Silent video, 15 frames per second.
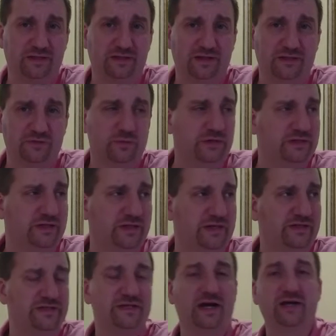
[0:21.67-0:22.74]
That's what
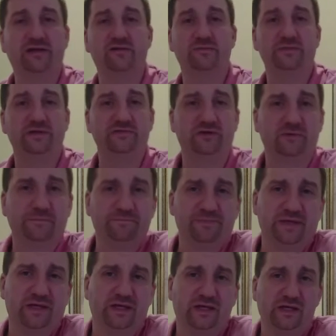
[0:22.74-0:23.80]
today's Dining Room Devo
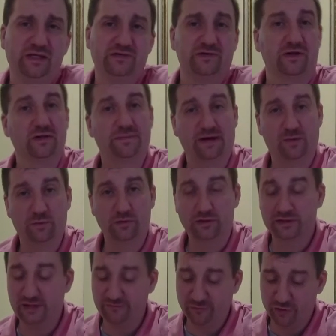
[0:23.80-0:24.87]
is all about. We're
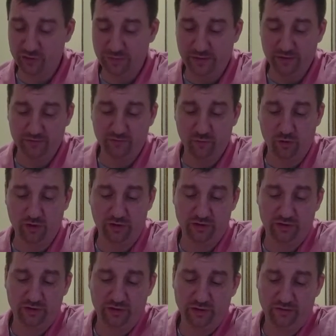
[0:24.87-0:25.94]
looking at 1 Peter 4,
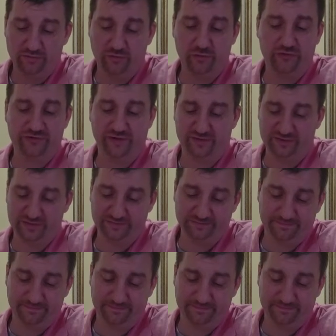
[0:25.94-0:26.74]
verse 7.